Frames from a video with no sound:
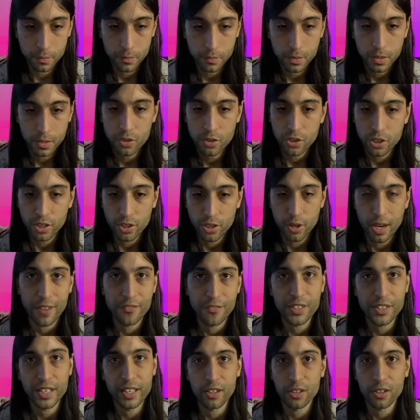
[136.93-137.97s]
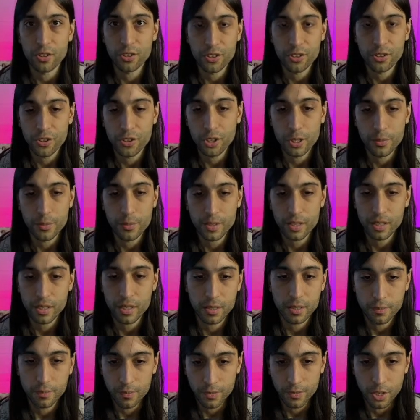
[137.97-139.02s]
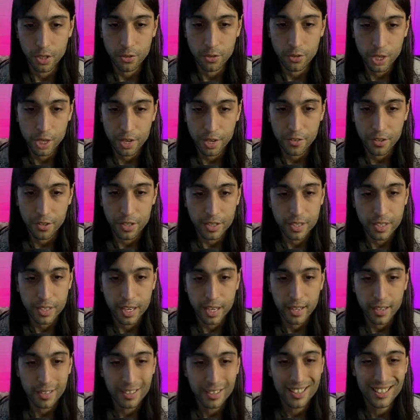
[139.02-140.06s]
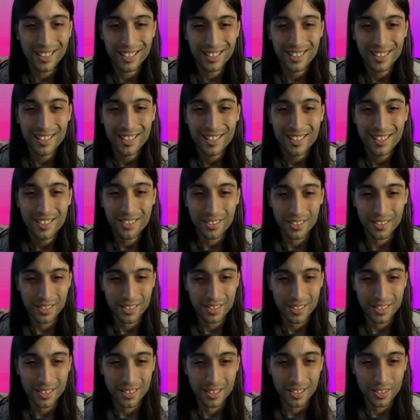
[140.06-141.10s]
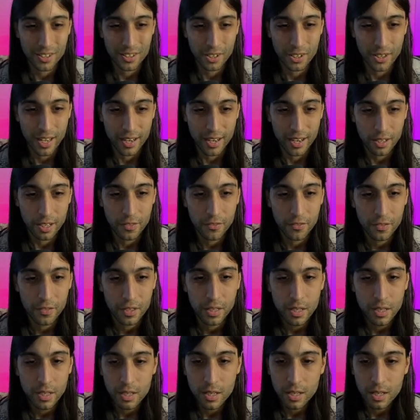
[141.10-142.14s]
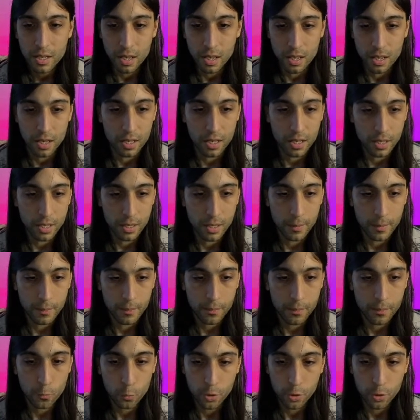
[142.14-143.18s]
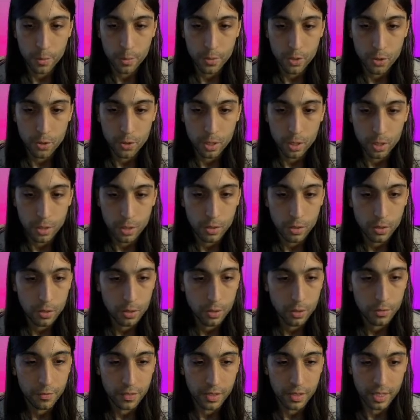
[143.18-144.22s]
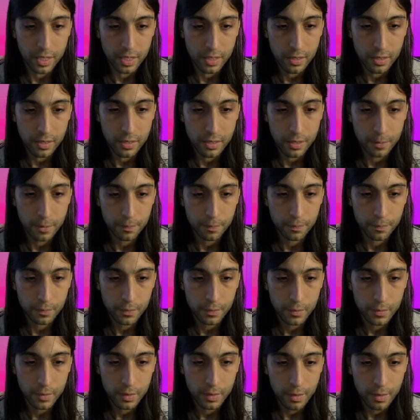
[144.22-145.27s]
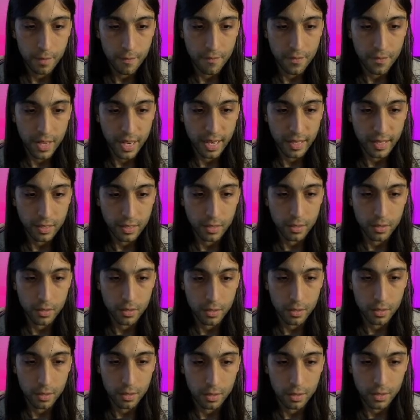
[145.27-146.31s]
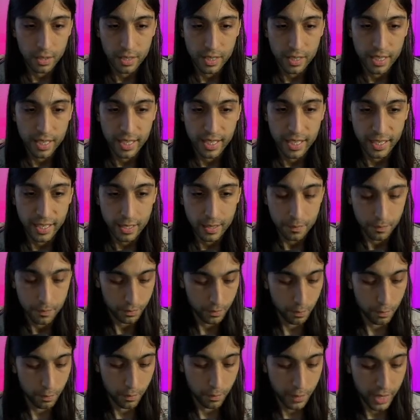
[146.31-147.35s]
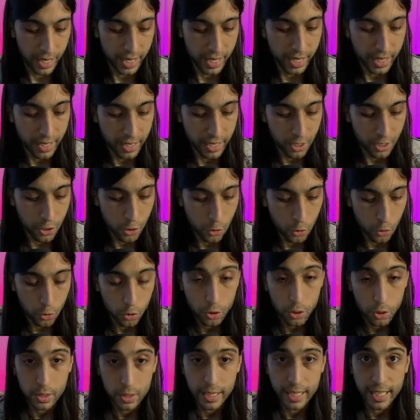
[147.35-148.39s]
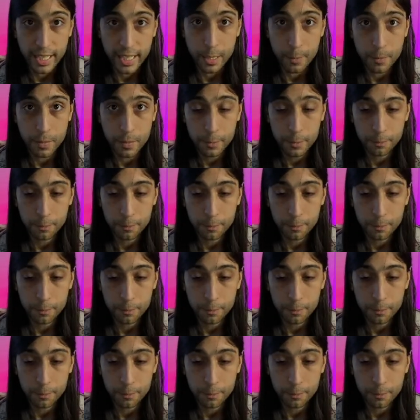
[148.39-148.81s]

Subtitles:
so you don't have to hear all the drums. It's going to, drive you insane. So let's turn that off. We're going to mute all of these that aren't the kick by hitting Control M.